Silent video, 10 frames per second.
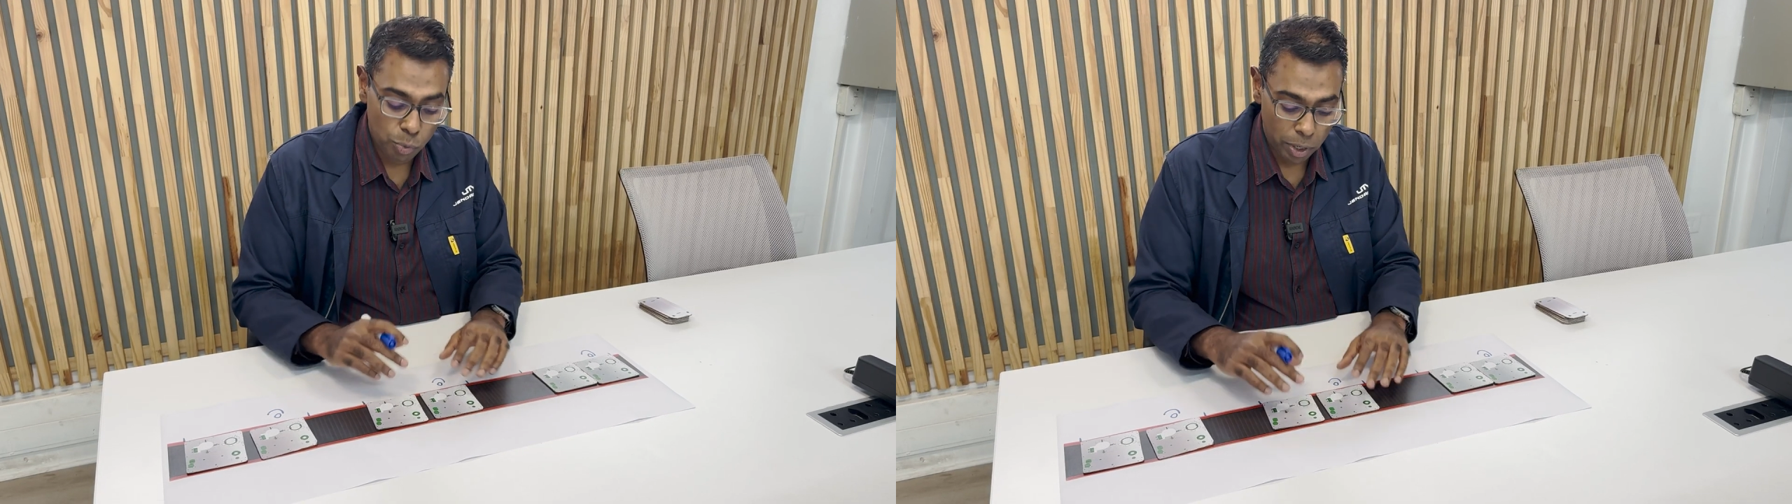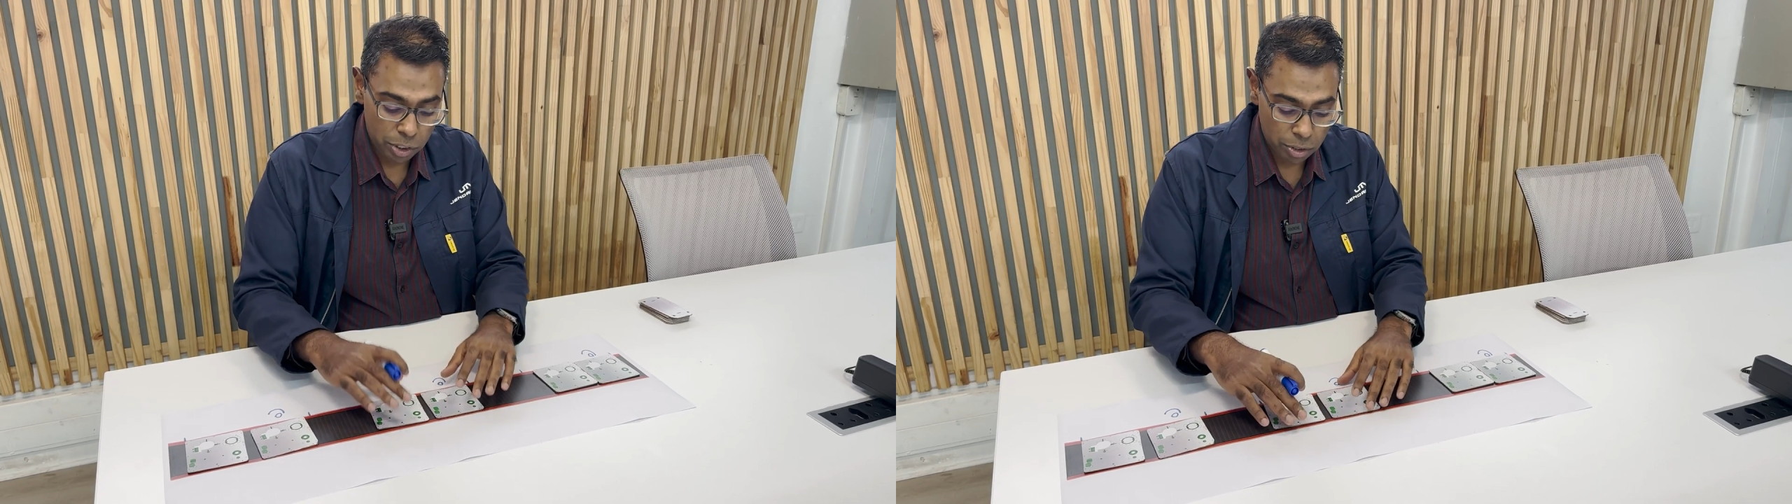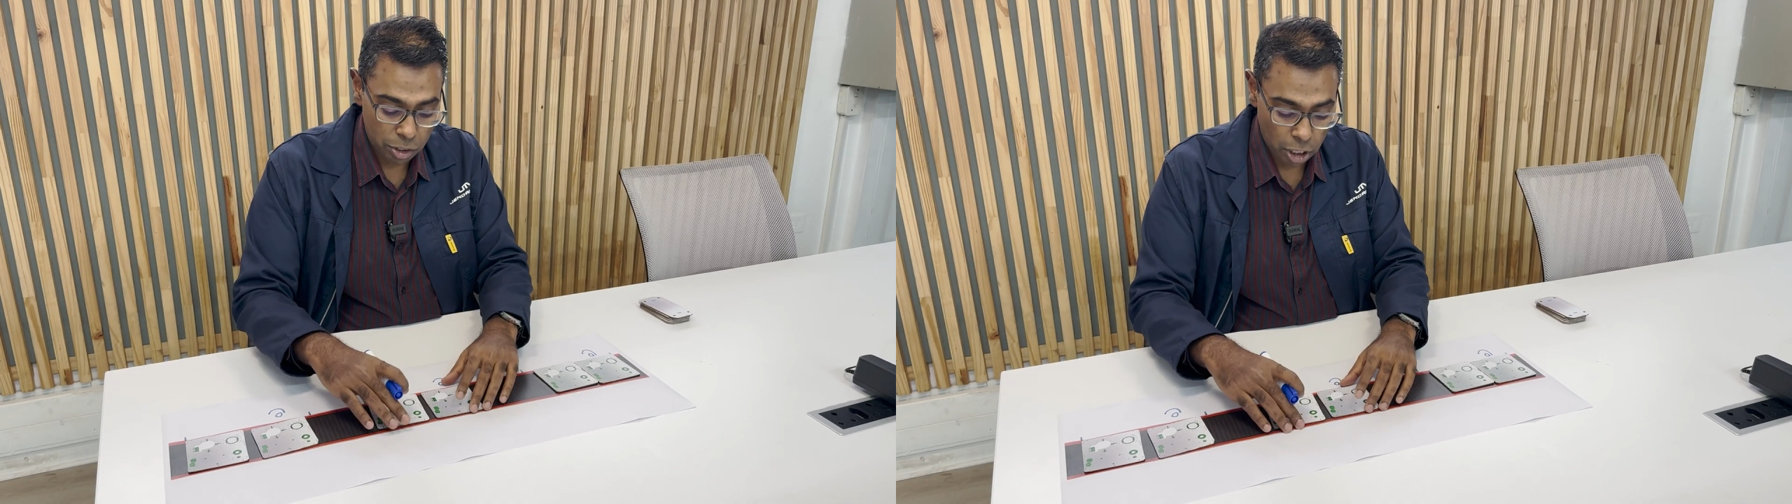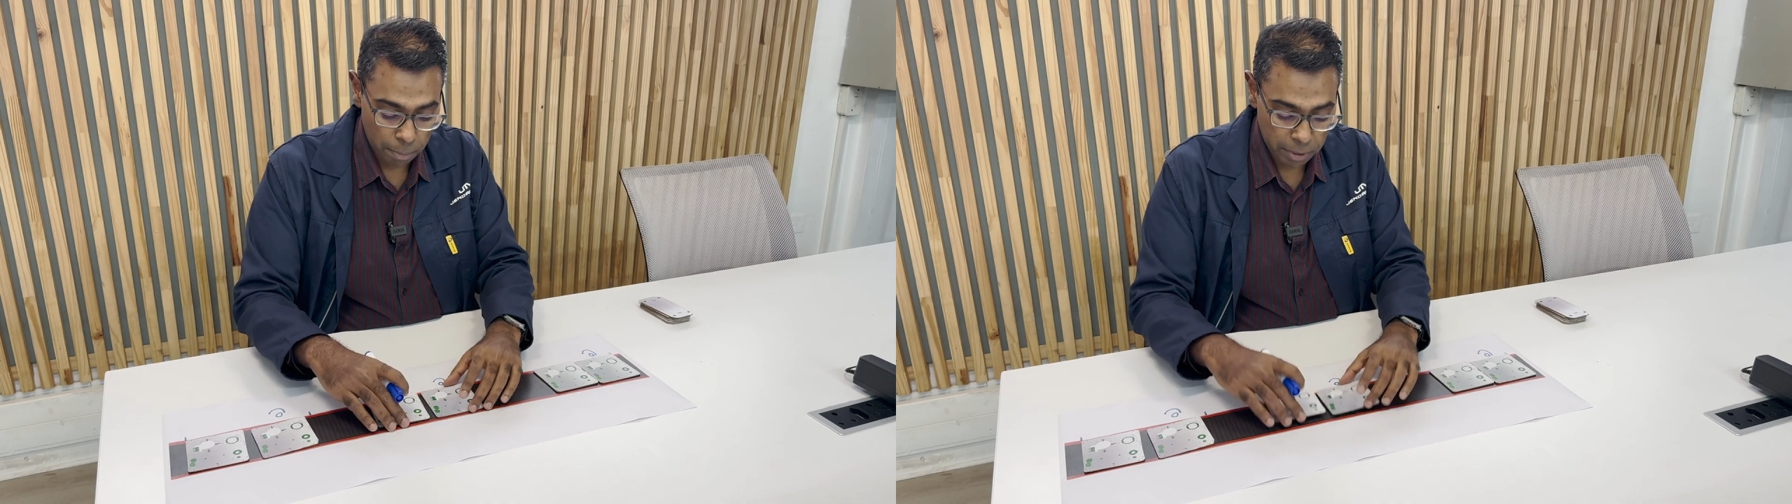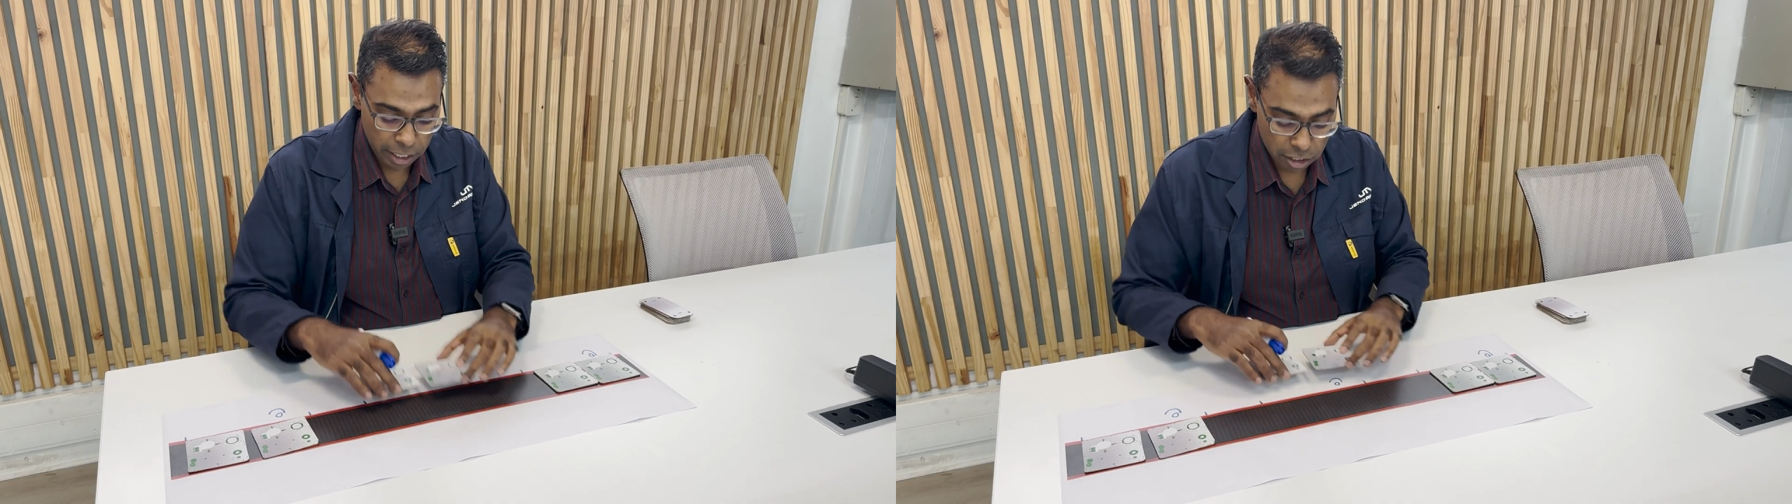want to
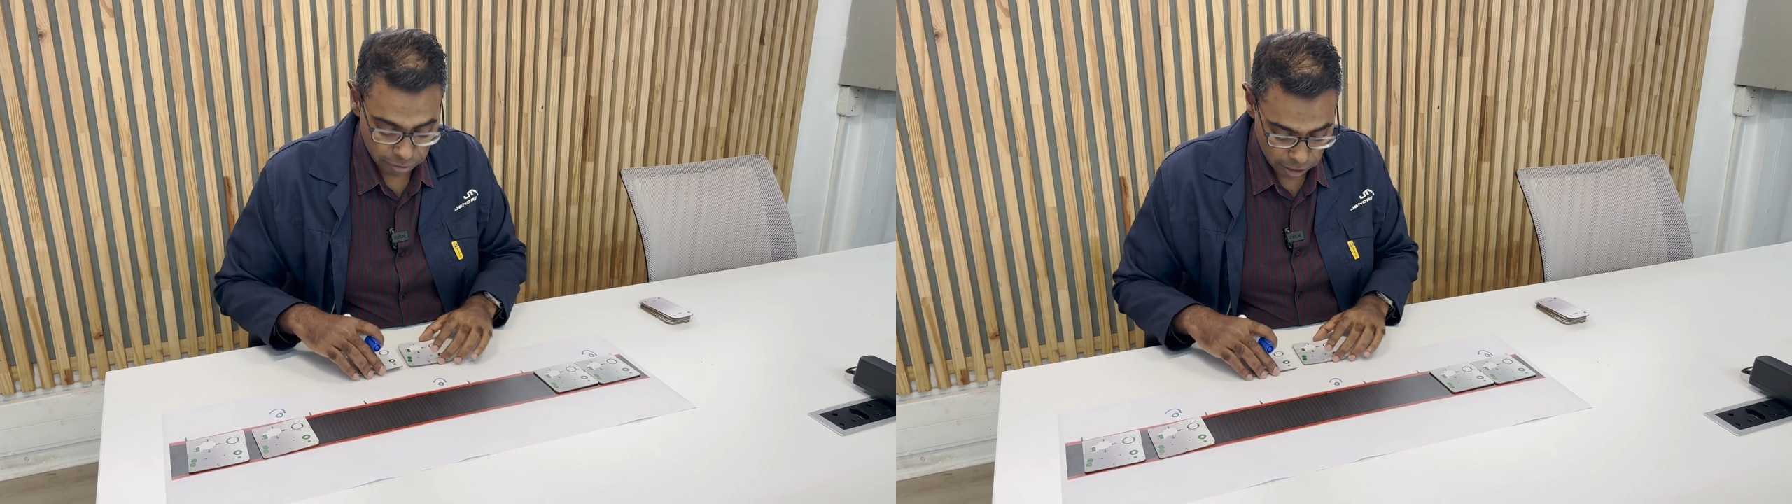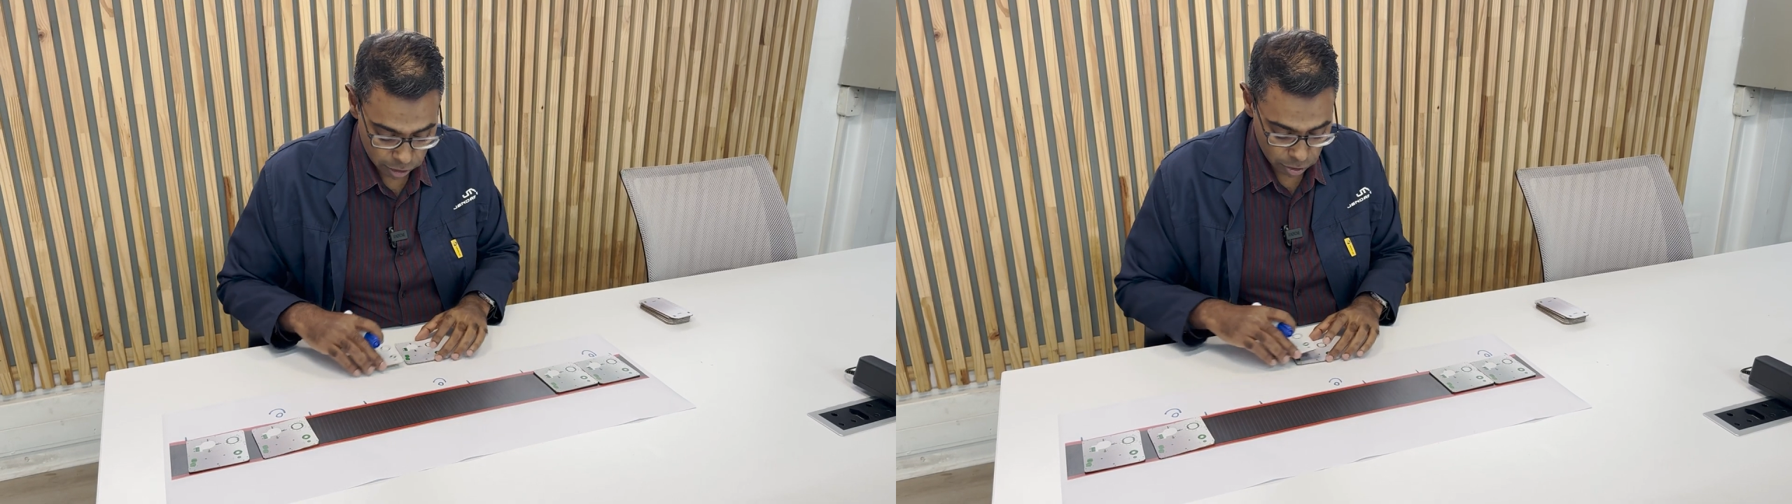adopt AGVs,